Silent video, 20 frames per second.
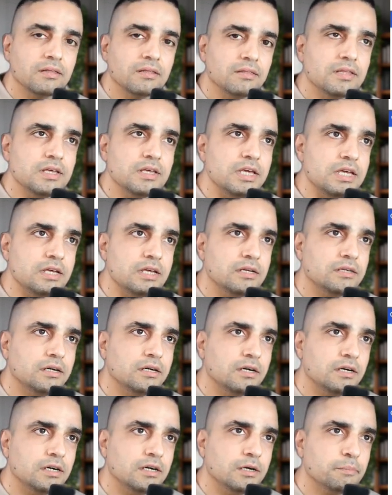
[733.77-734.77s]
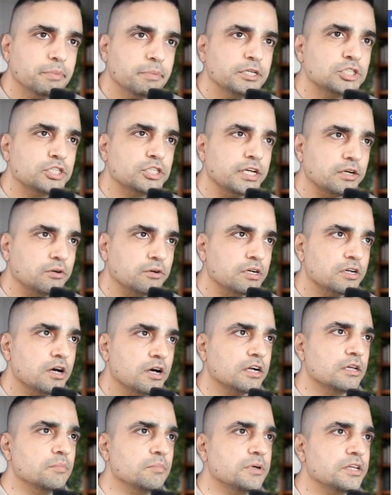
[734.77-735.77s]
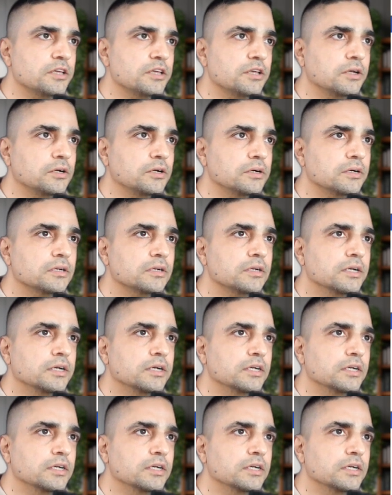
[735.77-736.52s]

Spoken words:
the pitch deck or a document here.